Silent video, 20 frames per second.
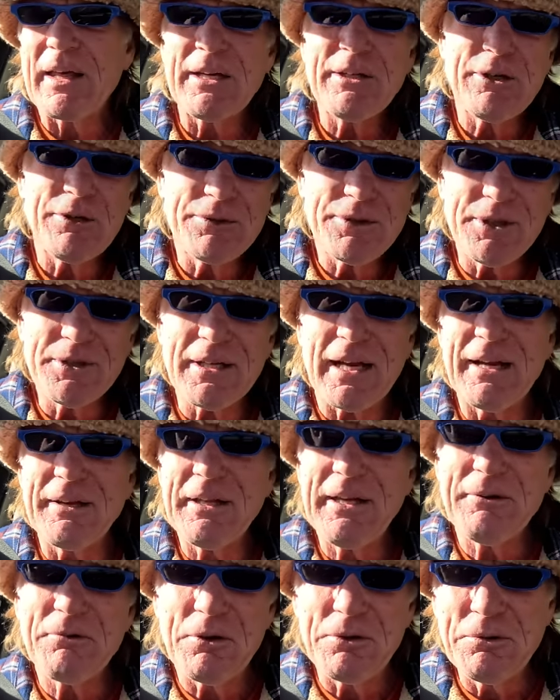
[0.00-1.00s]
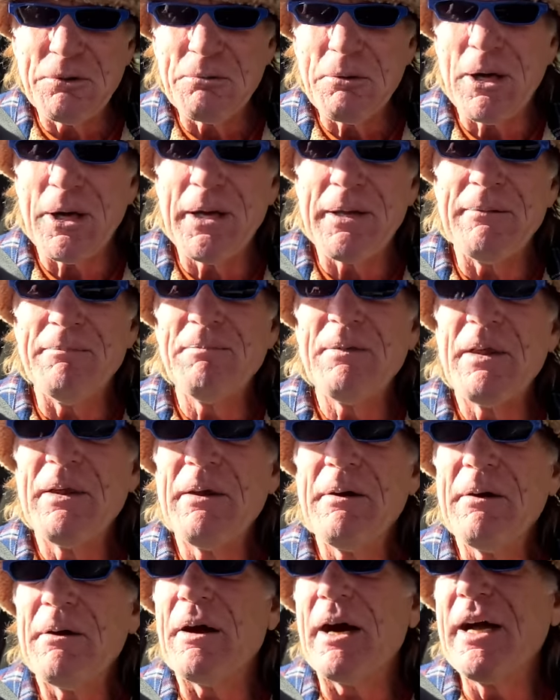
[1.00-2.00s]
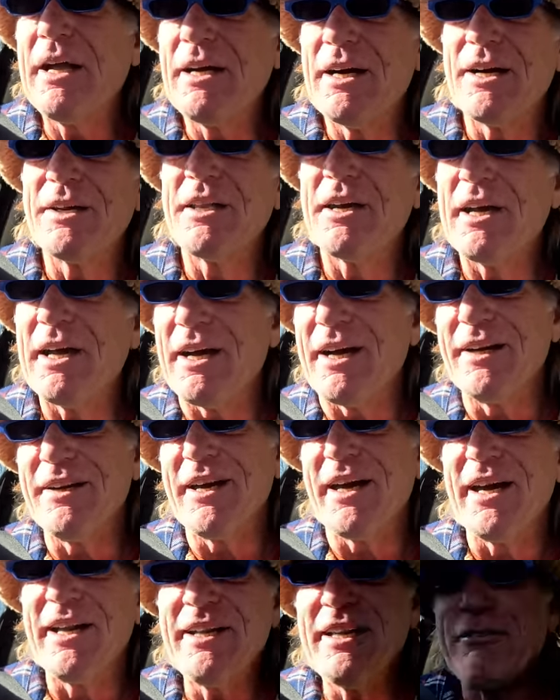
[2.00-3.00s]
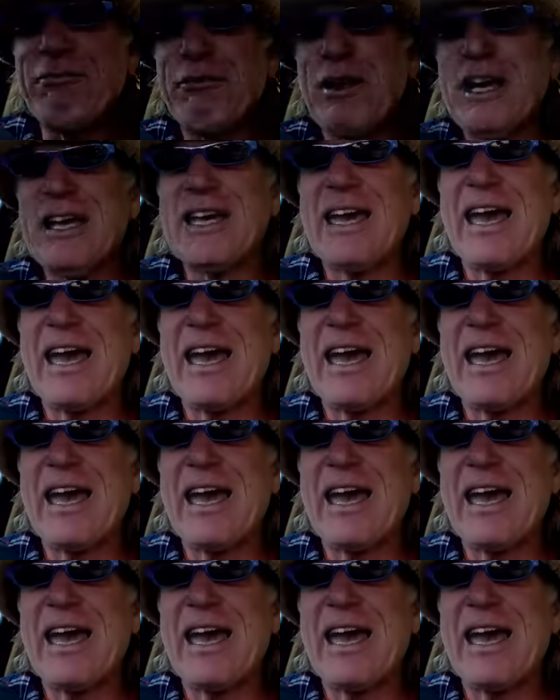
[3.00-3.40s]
They're usually down there on the right, right? And, uh, and, uh, and if they